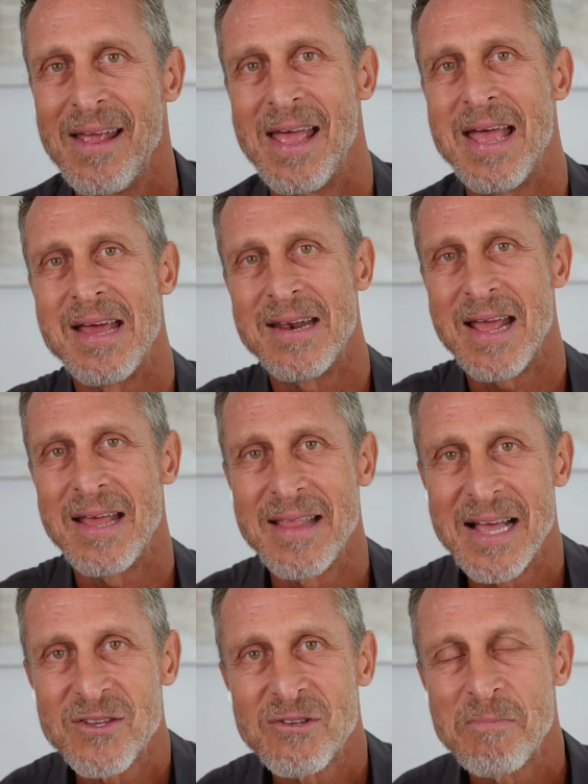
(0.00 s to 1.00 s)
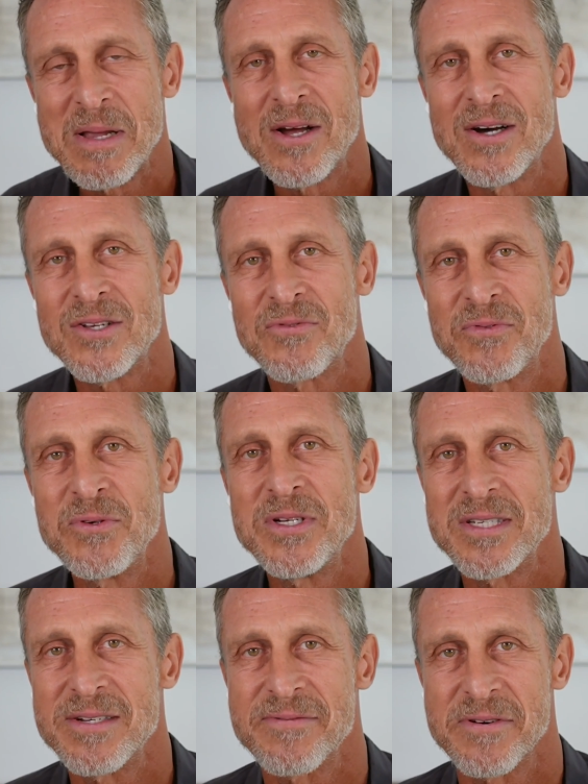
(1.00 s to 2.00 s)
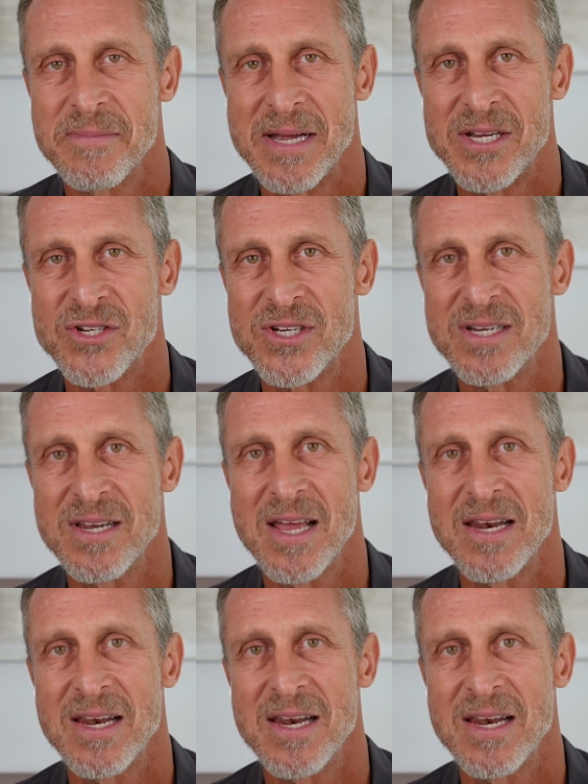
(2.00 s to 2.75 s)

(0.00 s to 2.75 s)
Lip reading: And that's because food is information,